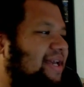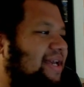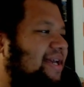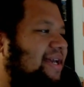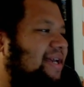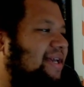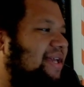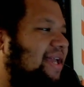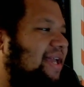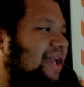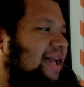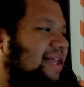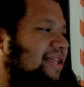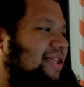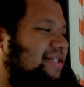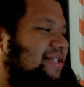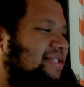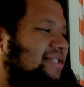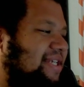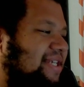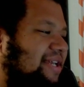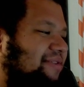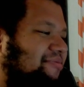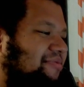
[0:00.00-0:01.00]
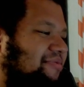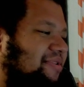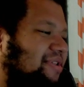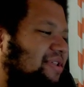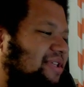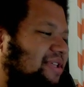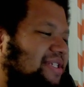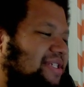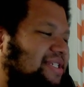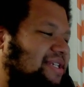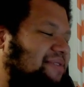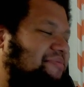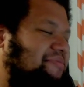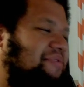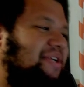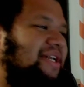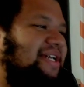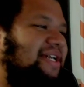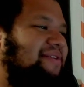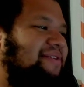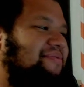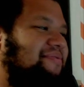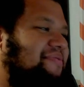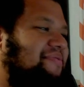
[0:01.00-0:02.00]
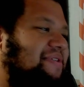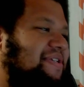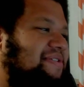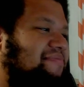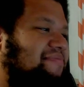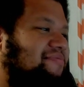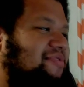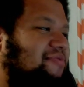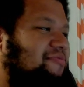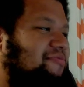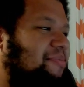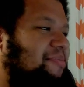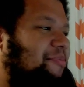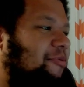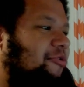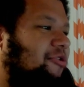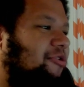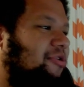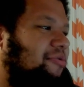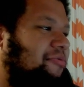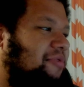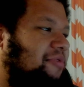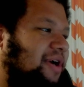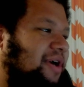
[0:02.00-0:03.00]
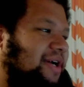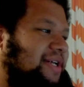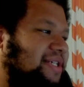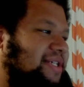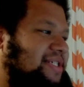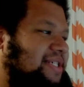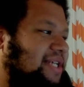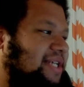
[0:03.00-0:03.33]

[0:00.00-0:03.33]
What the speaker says: yeah, let's see what the report was.